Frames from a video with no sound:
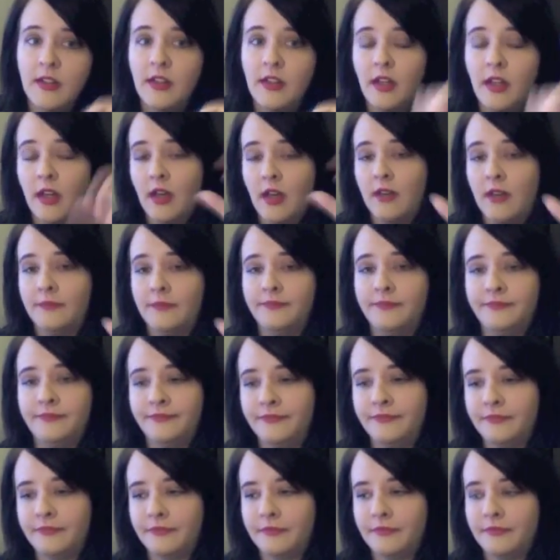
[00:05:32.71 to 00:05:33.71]

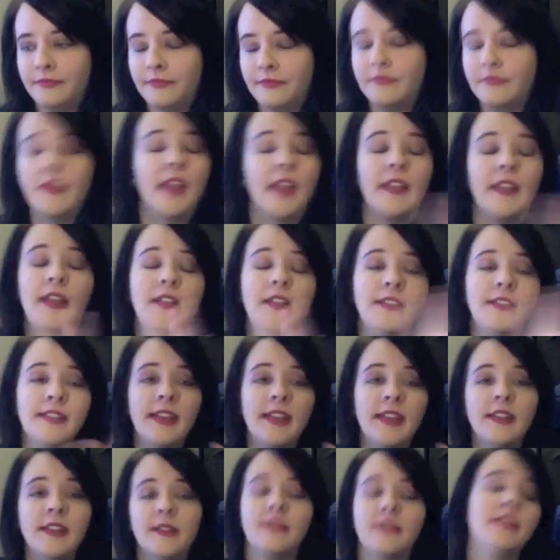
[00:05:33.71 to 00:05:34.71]
The
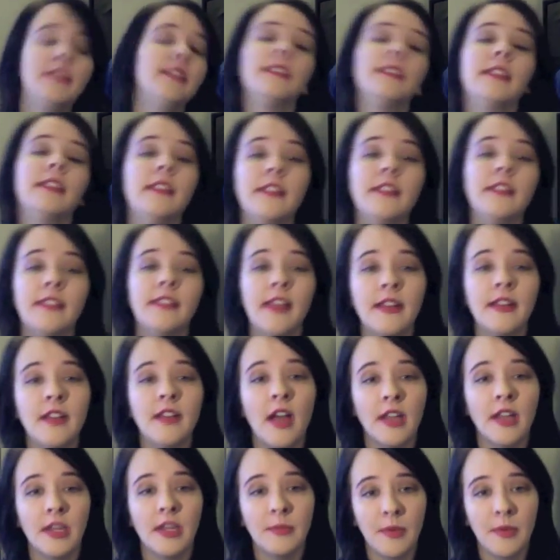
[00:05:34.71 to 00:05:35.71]
InDesign
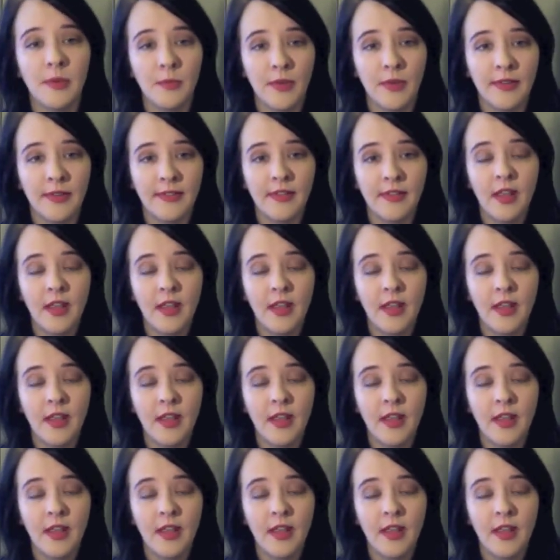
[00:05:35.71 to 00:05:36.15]
document was